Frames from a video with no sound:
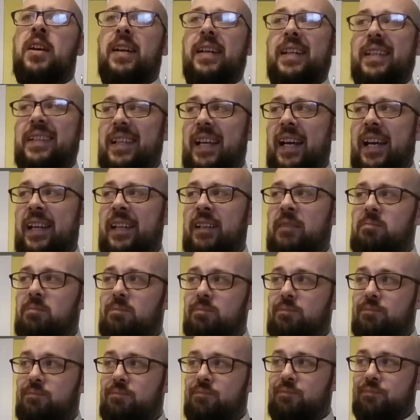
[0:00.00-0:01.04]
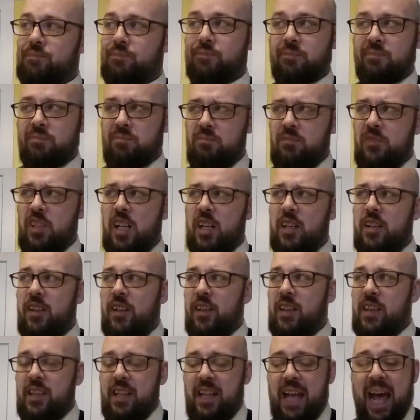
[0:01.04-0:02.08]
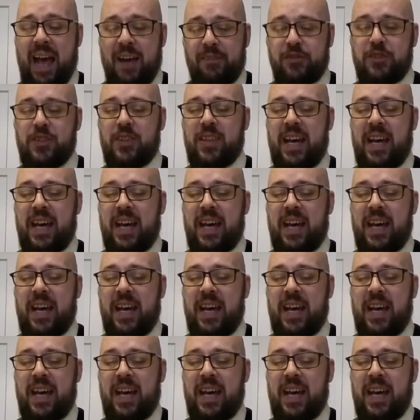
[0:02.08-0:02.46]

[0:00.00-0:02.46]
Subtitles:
And then after